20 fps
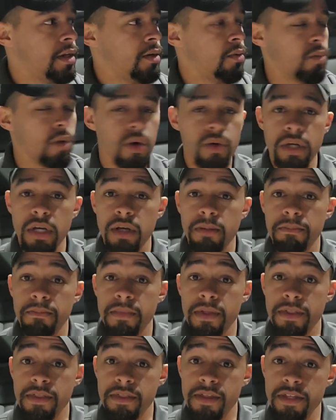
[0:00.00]
Woke up
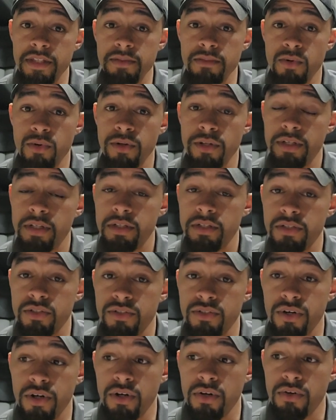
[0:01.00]
this morning,
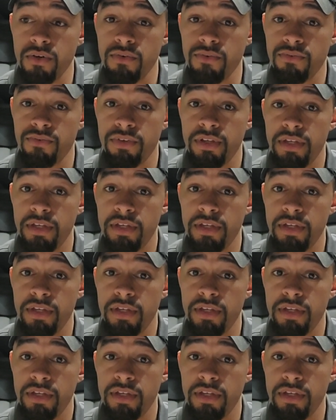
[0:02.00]
drove